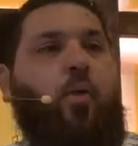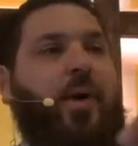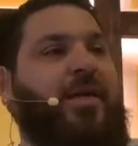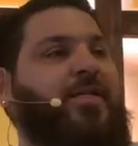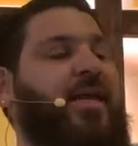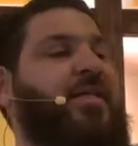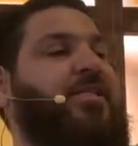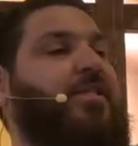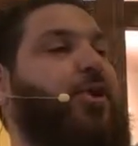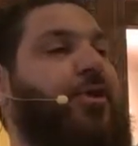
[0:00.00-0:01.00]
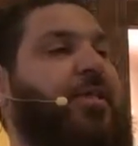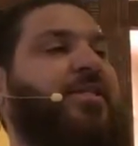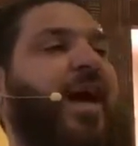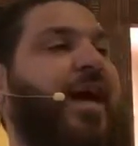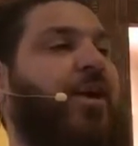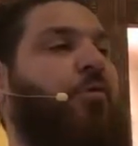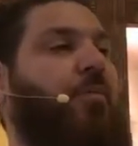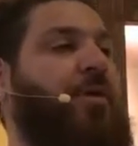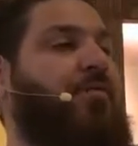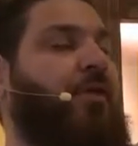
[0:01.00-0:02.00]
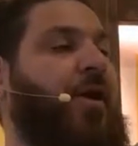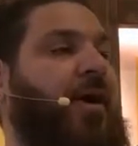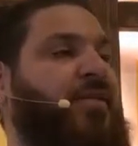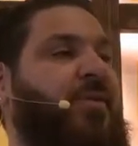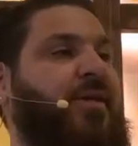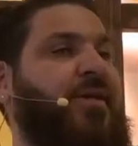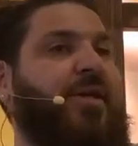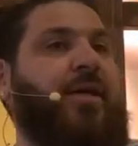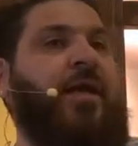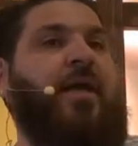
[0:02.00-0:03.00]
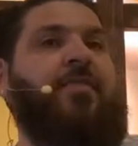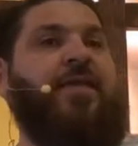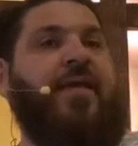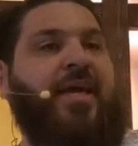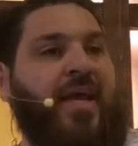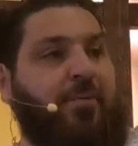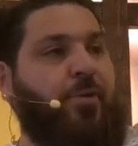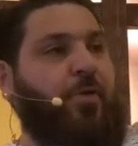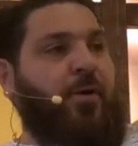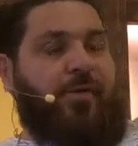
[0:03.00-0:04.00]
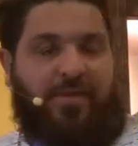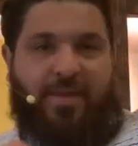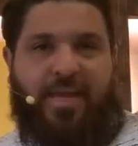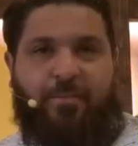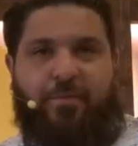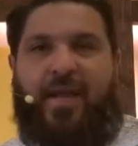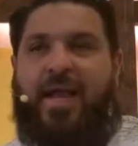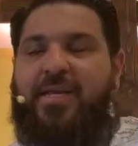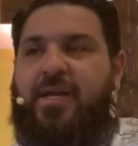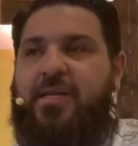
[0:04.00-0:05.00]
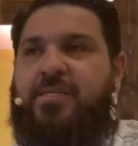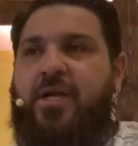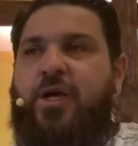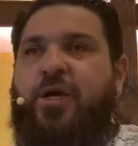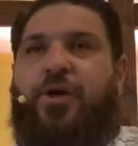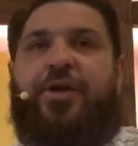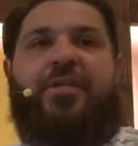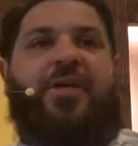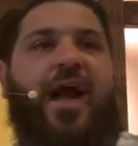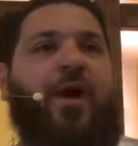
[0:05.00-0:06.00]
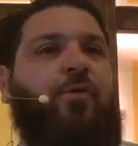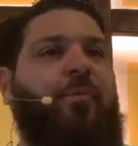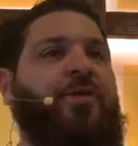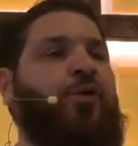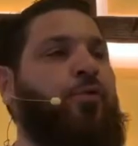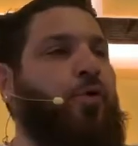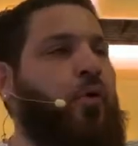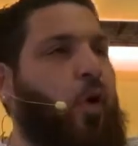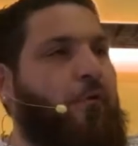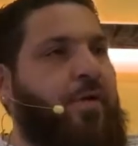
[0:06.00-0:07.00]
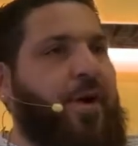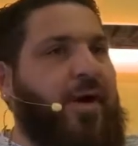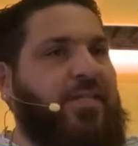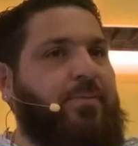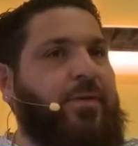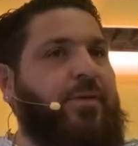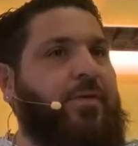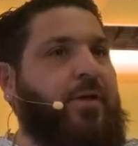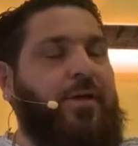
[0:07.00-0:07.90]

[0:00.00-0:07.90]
when it says your desire will be for your husband, the Hebrew in the Hebrew the idea is your desire will be to rule over your husband.